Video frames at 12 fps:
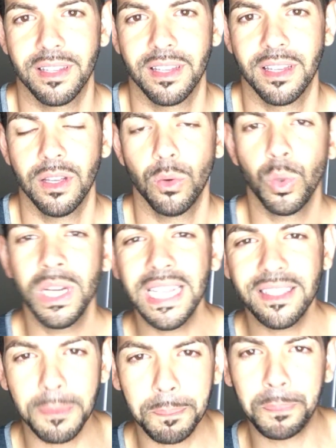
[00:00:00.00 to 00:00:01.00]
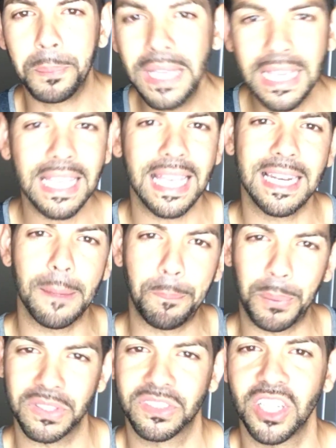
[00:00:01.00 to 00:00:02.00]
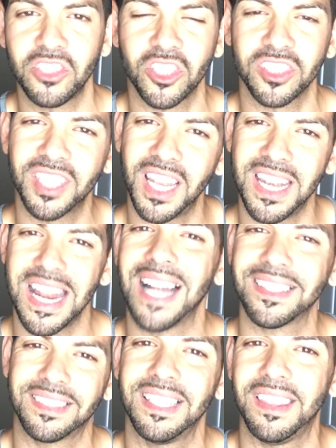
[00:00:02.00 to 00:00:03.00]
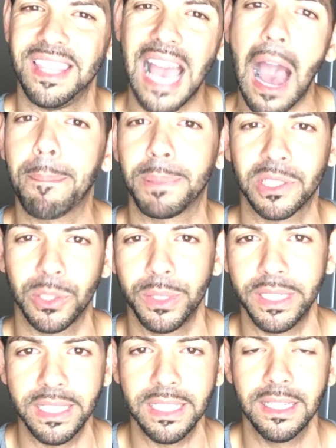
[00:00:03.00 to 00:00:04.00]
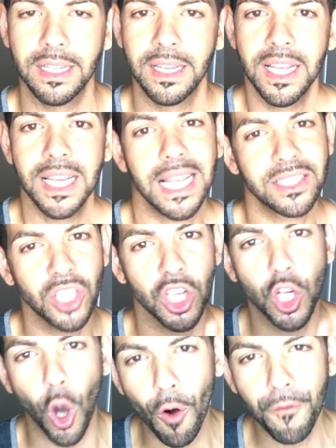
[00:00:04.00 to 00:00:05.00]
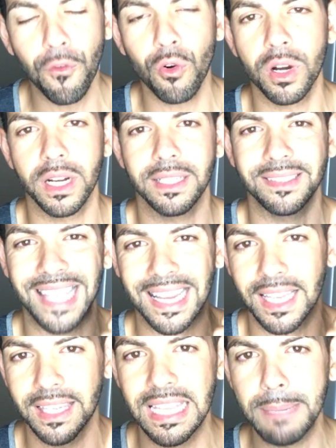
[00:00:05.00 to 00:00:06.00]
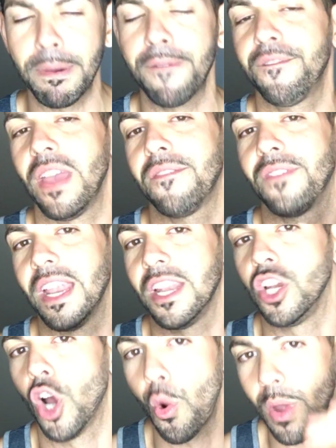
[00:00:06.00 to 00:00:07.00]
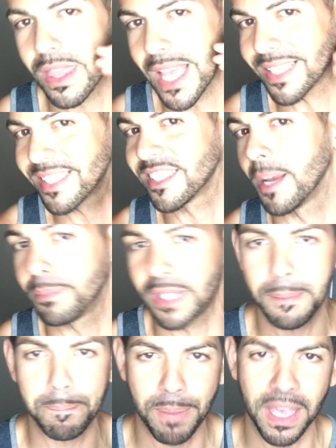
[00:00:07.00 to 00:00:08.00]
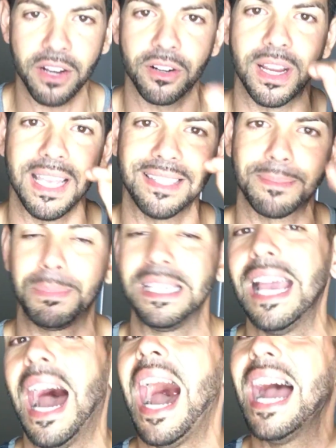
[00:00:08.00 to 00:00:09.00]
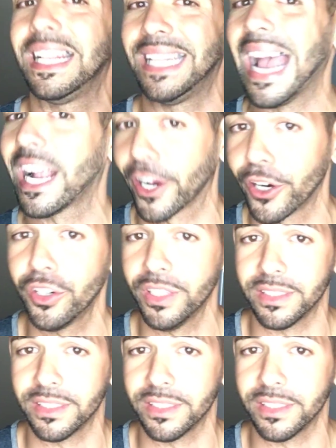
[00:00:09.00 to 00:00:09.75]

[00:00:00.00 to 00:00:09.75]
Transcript: We need to be in a position to not see the opportunity and to go for it, take a leap of faith, and knowing that something bigger is behind that curtain.